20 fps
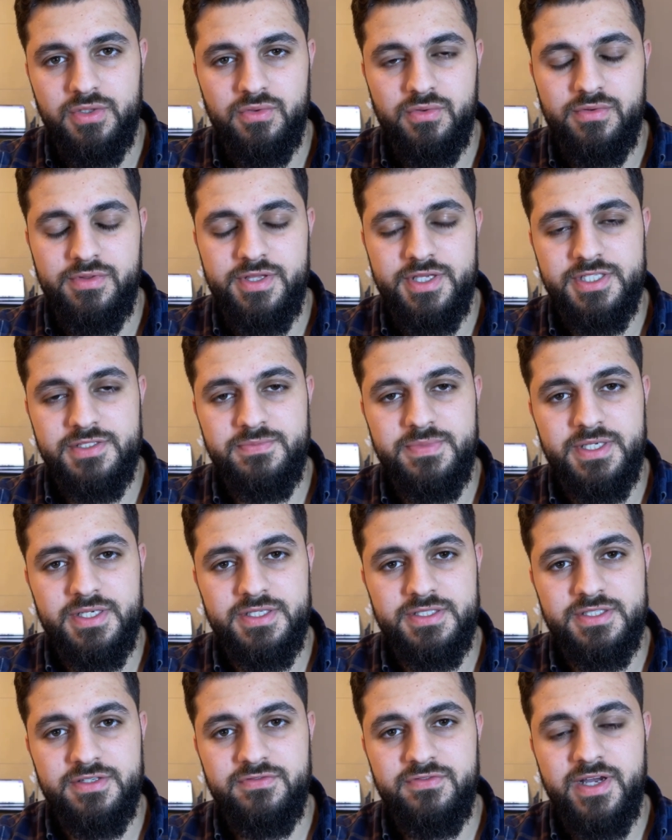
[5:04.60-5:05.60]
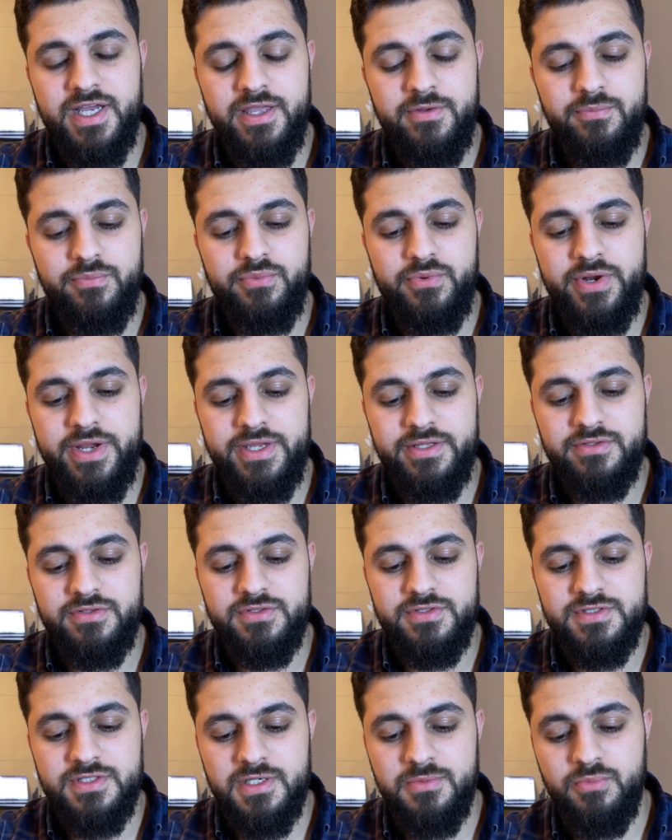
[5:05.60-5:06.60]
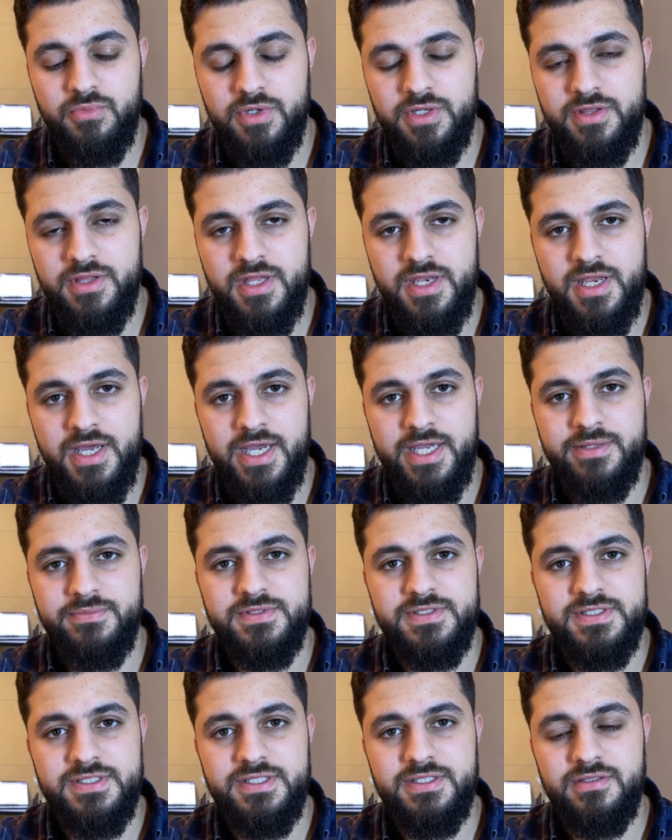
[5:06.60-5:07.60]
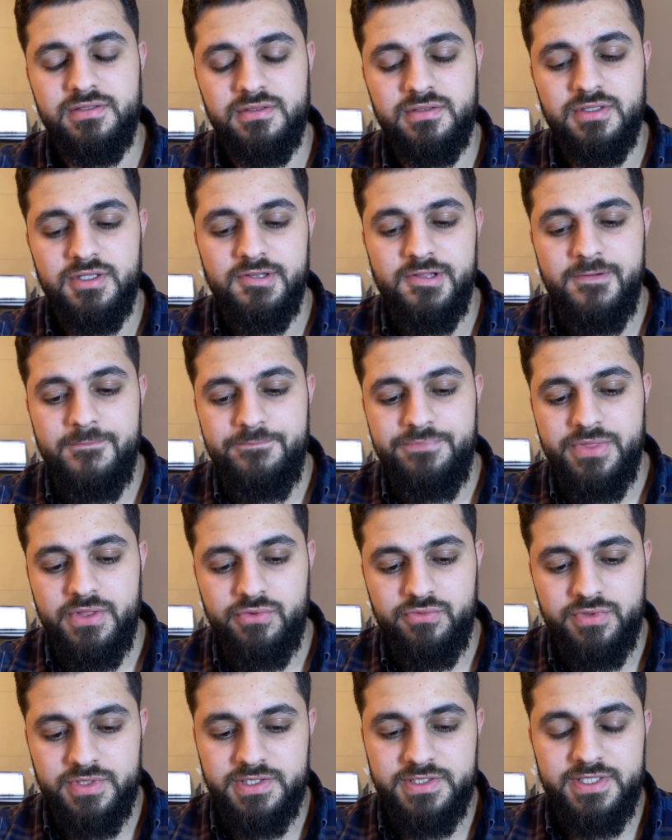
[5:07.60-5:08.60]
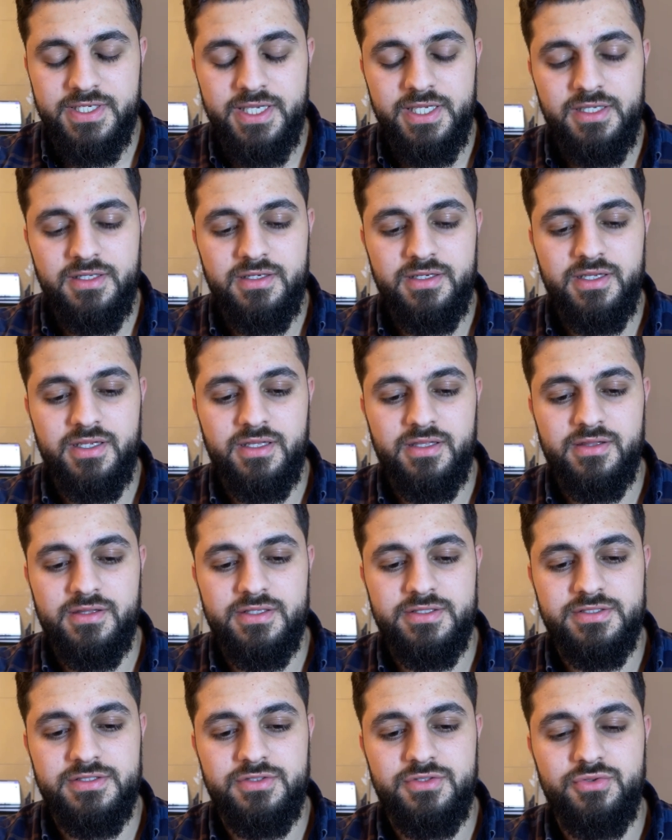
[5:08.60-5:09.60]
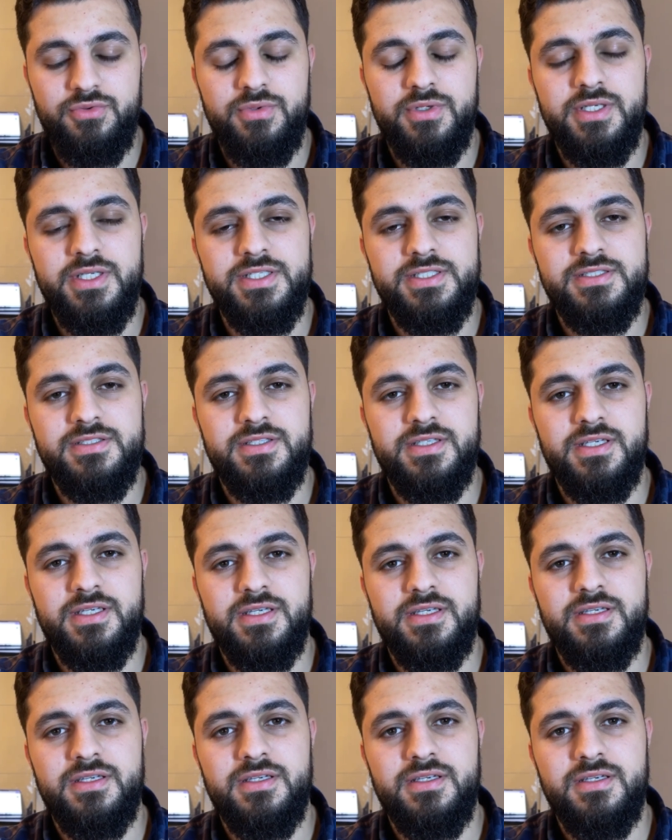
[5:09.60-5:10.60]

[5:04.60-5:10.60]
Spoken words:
all this? Because if I am praying to someone, then I am still retaining this dualistic